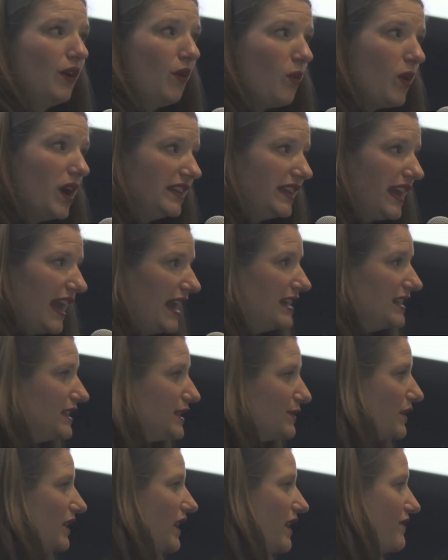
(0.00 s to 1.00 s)
one
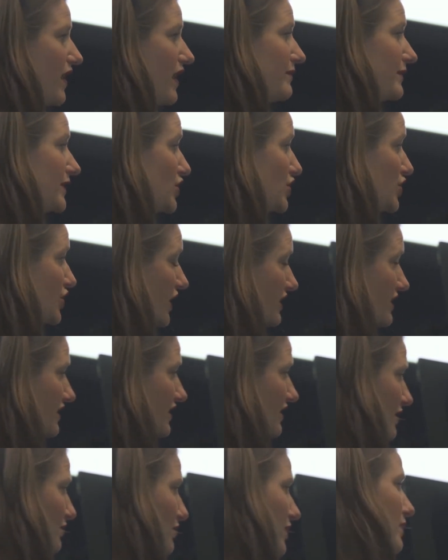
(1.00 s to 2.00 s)
case, when I very much
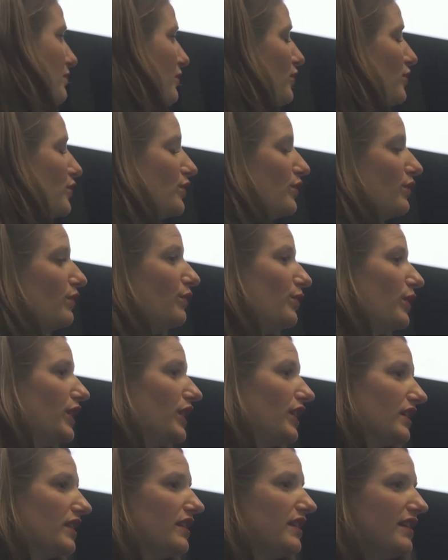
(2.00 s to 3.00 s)
trusted the people who
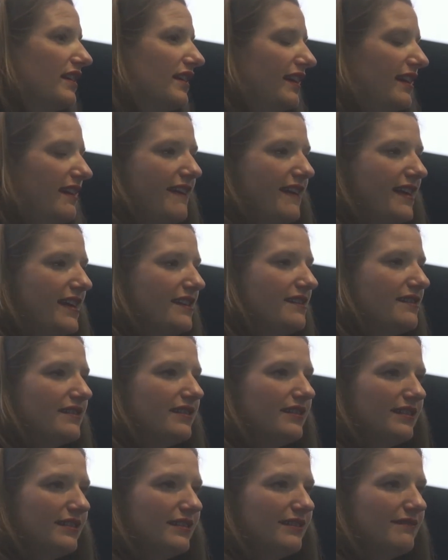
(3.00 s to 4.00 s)
were in
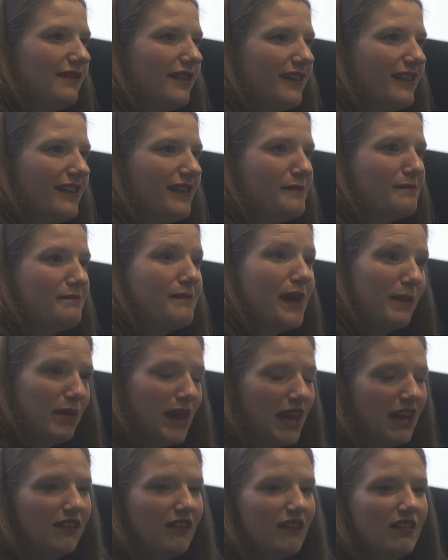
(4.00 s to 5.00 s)
my
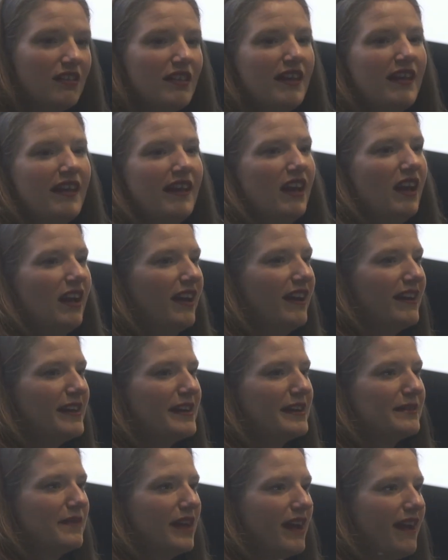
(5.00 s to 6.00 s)
panel,
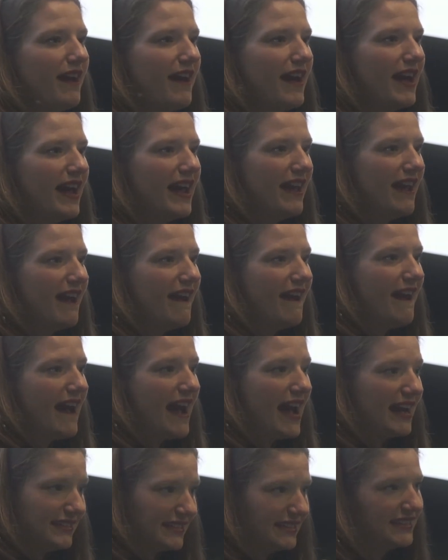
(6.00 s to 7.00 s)
I
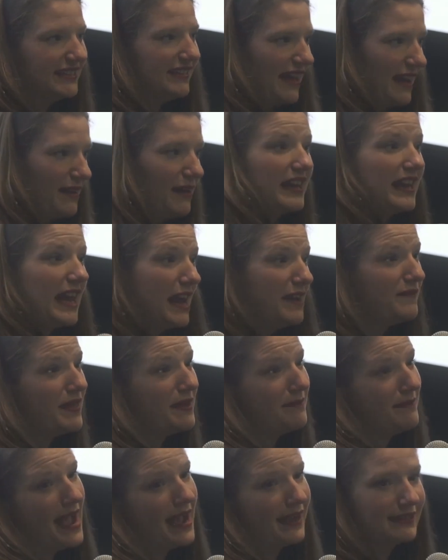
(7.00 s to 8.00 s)
gave
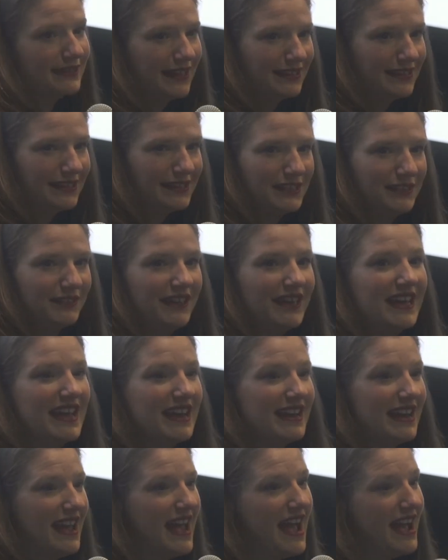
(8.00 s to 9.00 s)
them access to it,
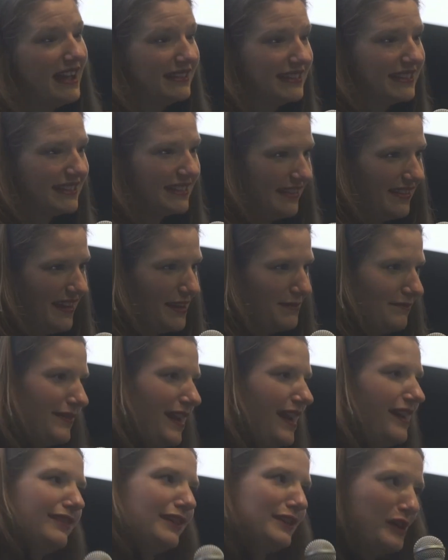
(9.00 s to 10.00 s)
and I asked them,
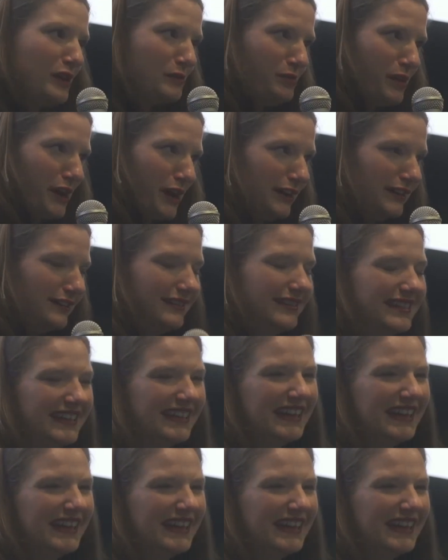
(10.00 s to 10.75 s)
not the note part,